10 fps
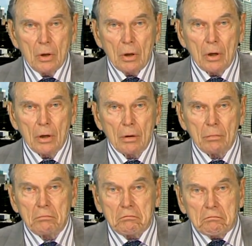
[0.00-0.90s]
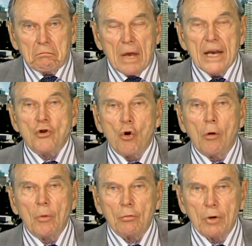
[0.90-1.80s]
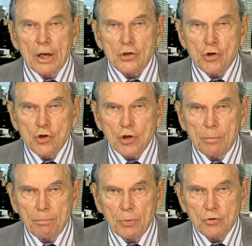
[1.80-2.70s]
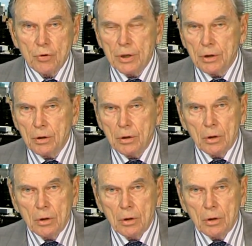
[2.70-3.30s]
uh, a normal relationship between